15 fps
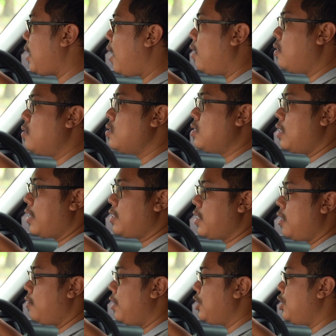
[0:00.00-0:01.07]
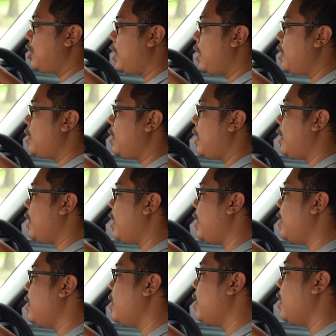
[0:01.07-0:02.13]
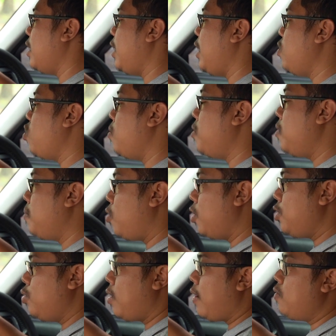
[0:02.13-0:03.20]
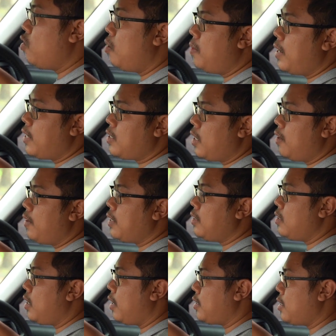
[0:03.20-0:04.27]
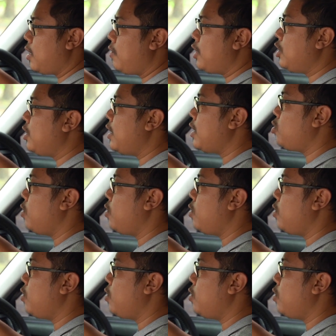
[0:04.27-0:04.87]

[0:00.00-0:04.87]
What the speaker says: dulls the acceleration, and then in normal mode, you have normal acceleration as